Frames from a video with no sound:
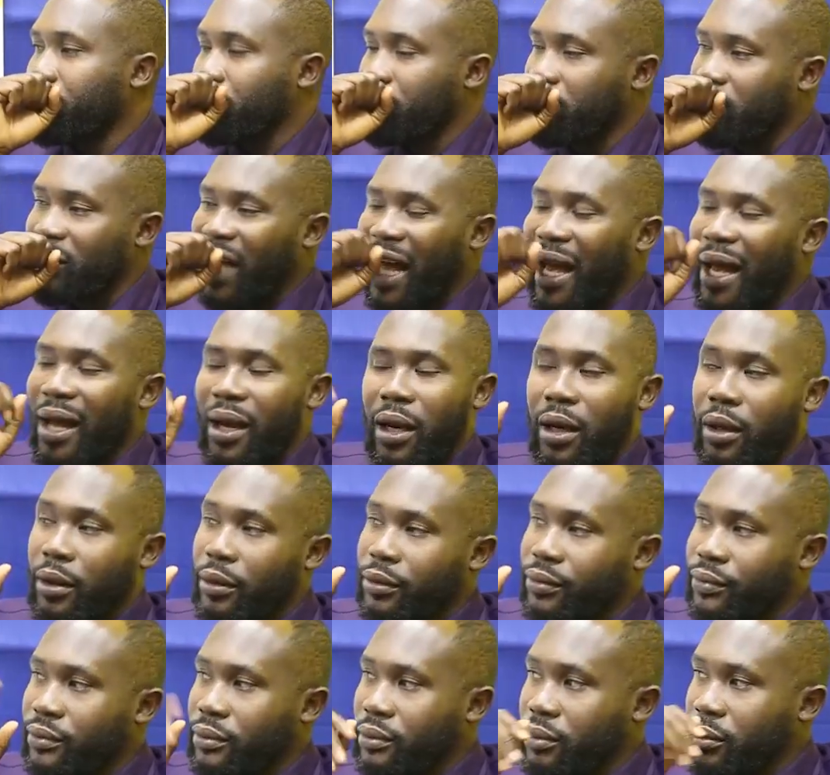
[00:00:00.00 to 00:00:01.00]
Na yana
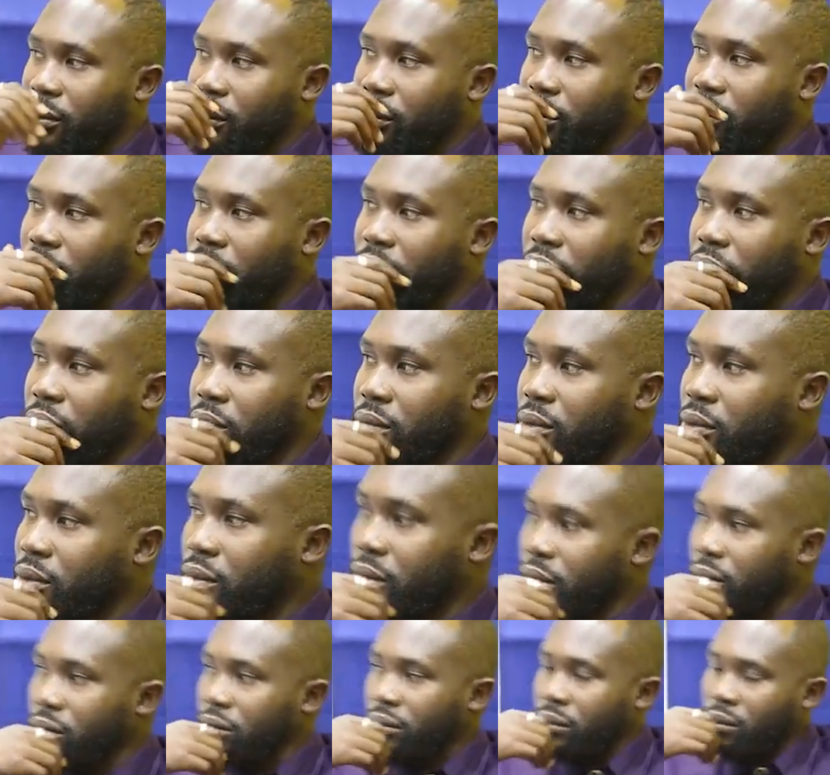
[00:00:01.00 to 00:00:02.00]
Bawumia say na ado sia na
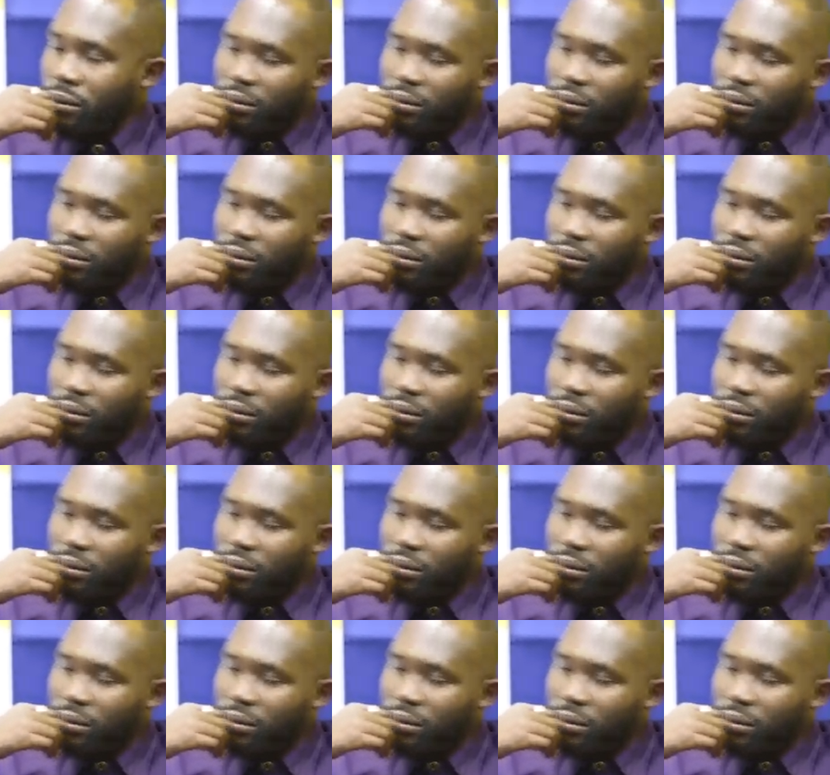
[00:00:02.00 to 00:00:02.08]
abaye